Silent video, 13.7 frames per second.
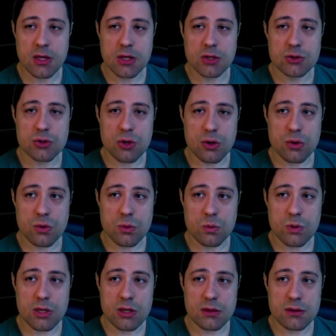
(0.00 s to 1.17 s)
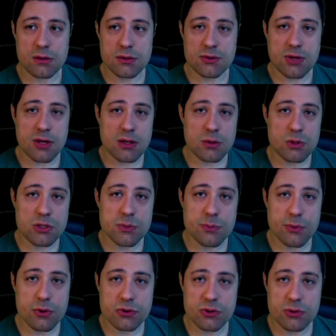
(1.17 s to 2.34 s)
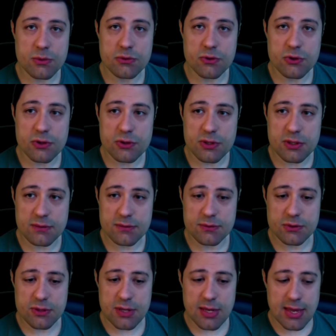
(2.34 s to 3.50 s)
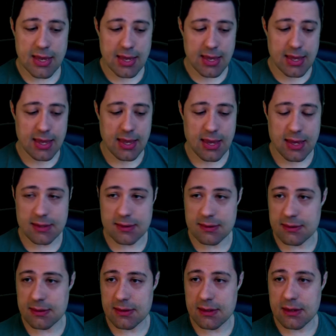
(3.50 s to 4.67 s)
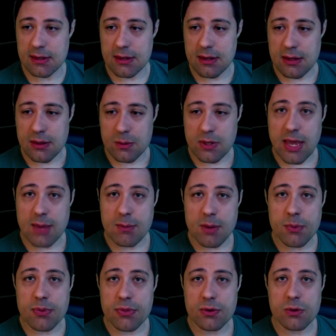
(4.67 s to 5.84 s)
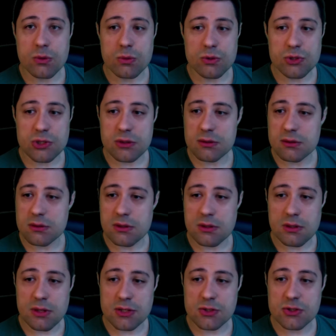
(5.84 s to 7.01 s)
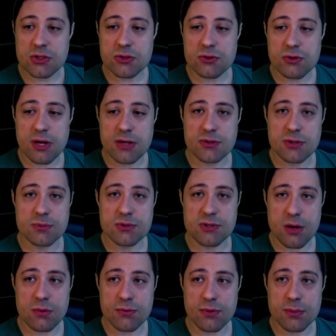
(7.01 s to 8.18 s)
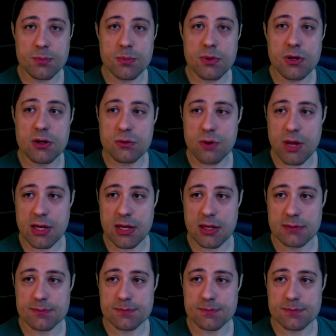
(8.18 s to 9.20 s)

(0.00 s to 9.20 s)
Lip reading: So we decided to explore some alternatives. And we came up with the conclusion, let's just try some self and peer grading.